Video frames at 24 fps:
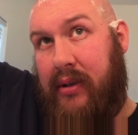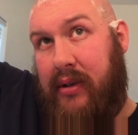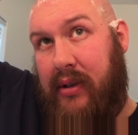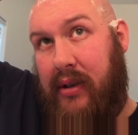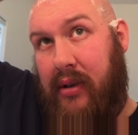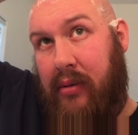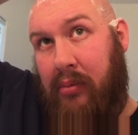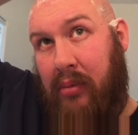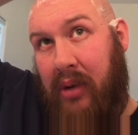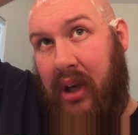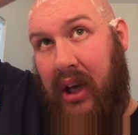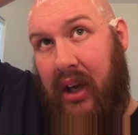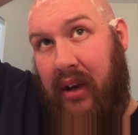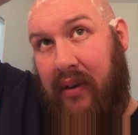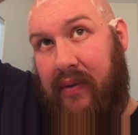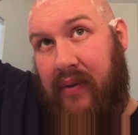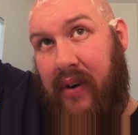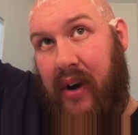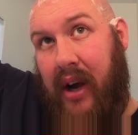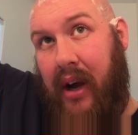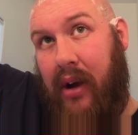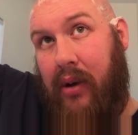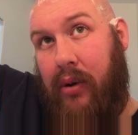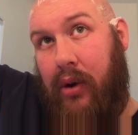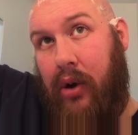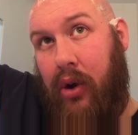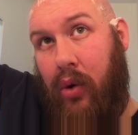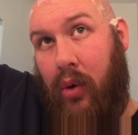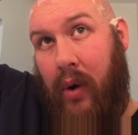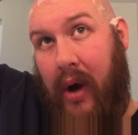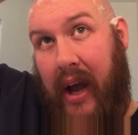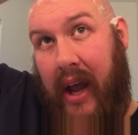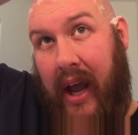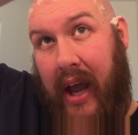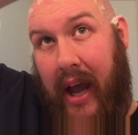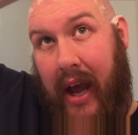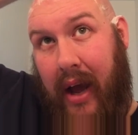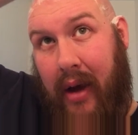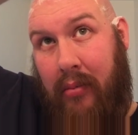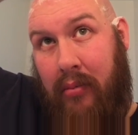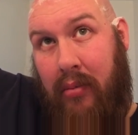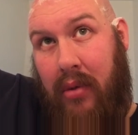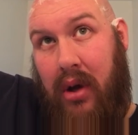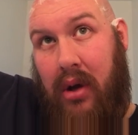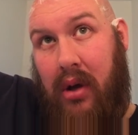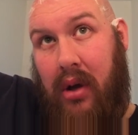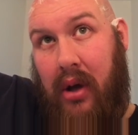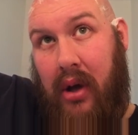to me, for how new I
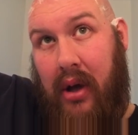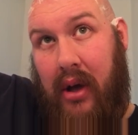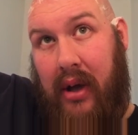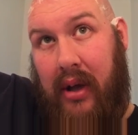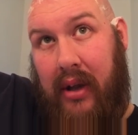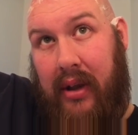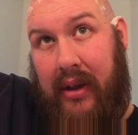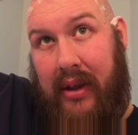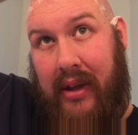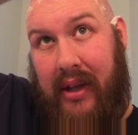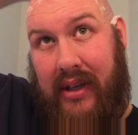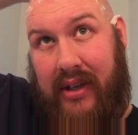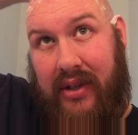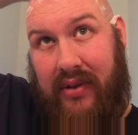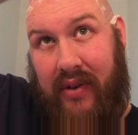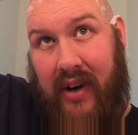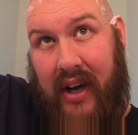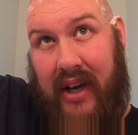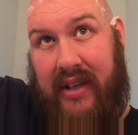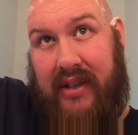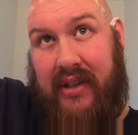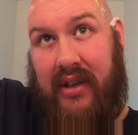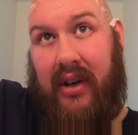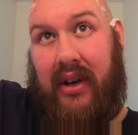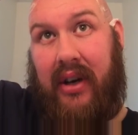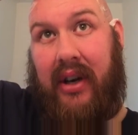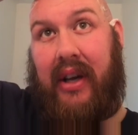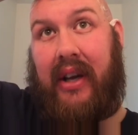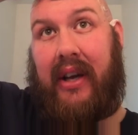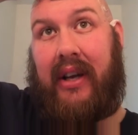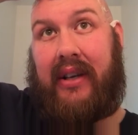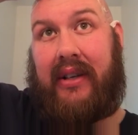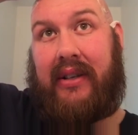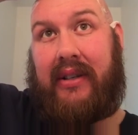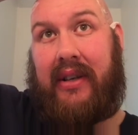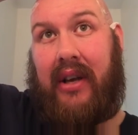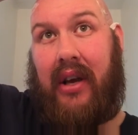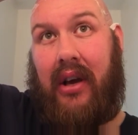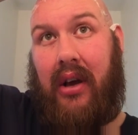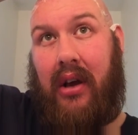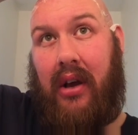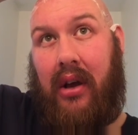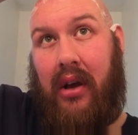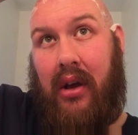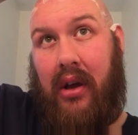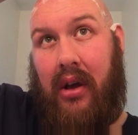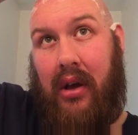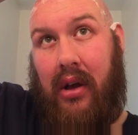am, this razor is
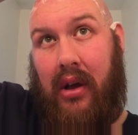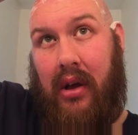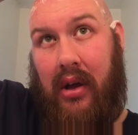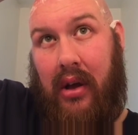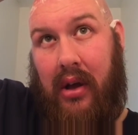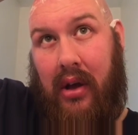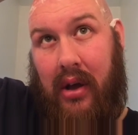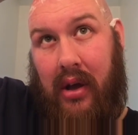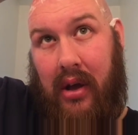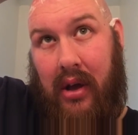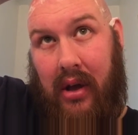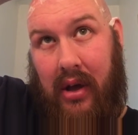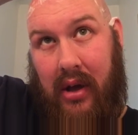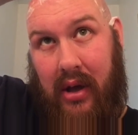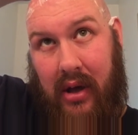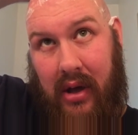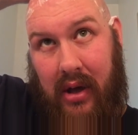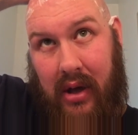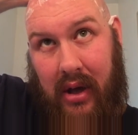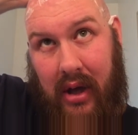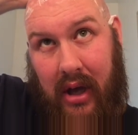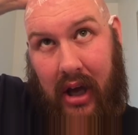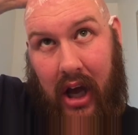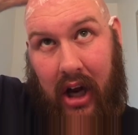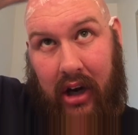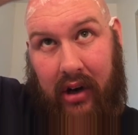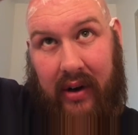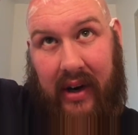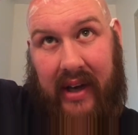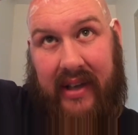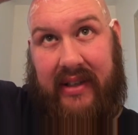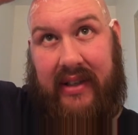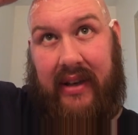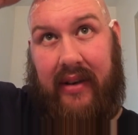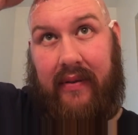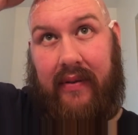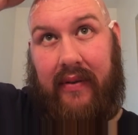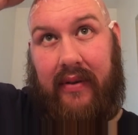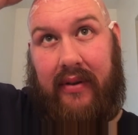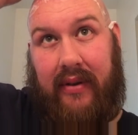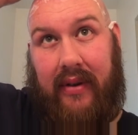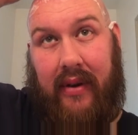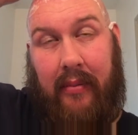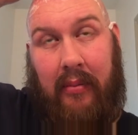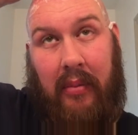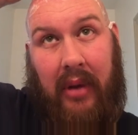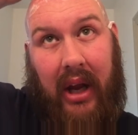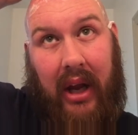aggressive
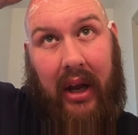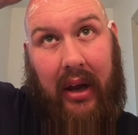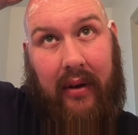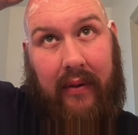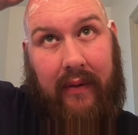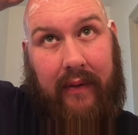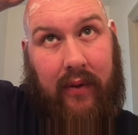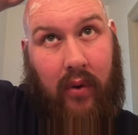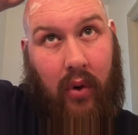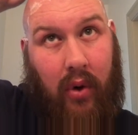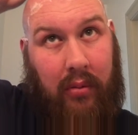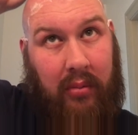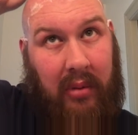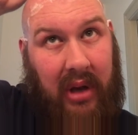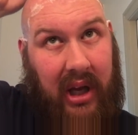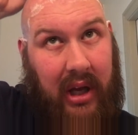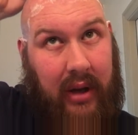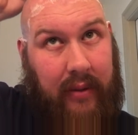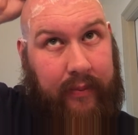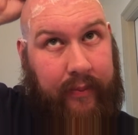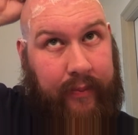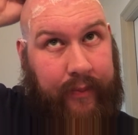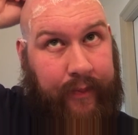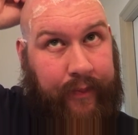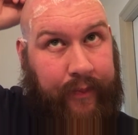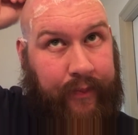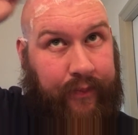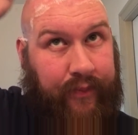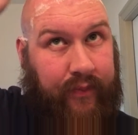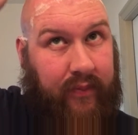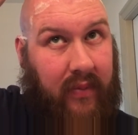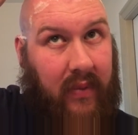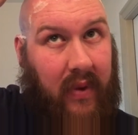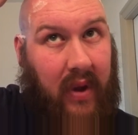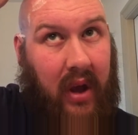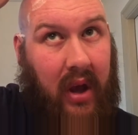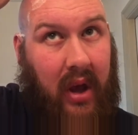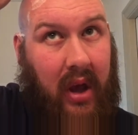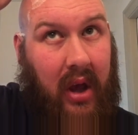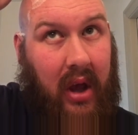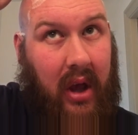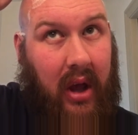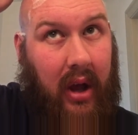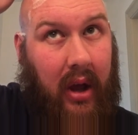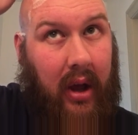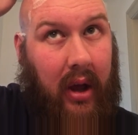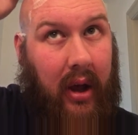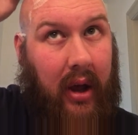to me, for me.
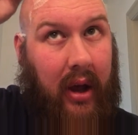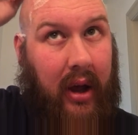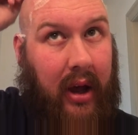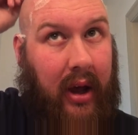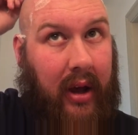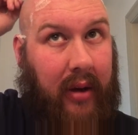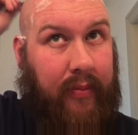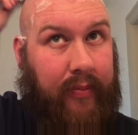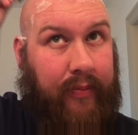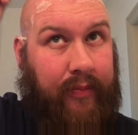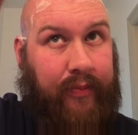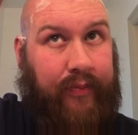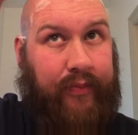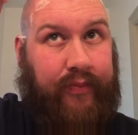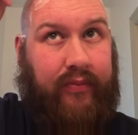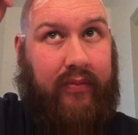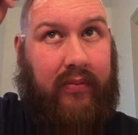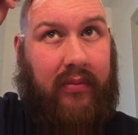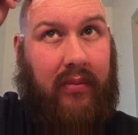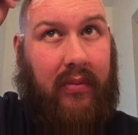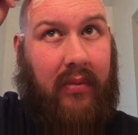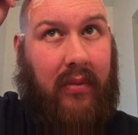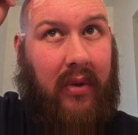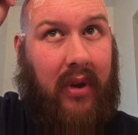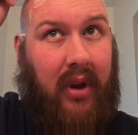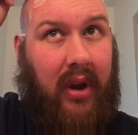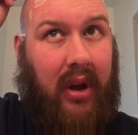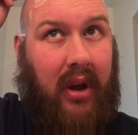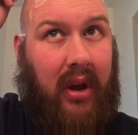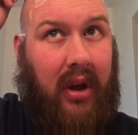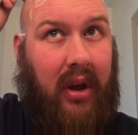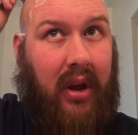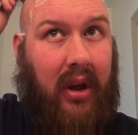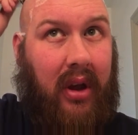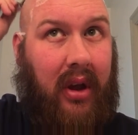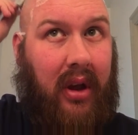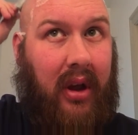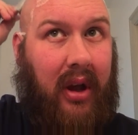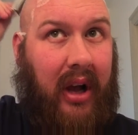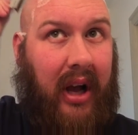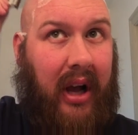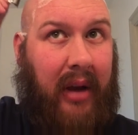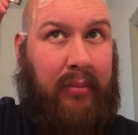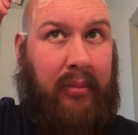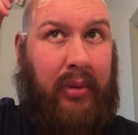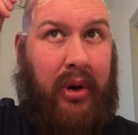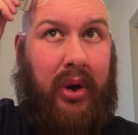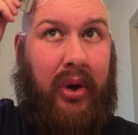Um,
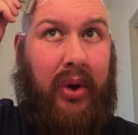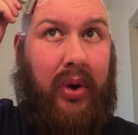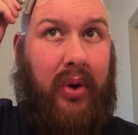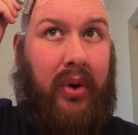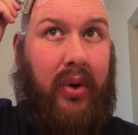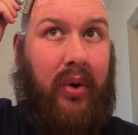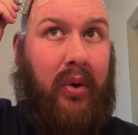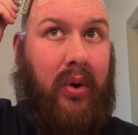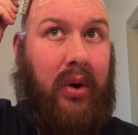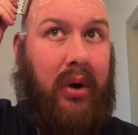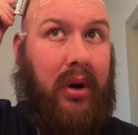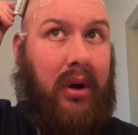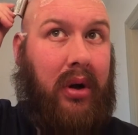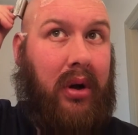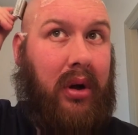I'm new.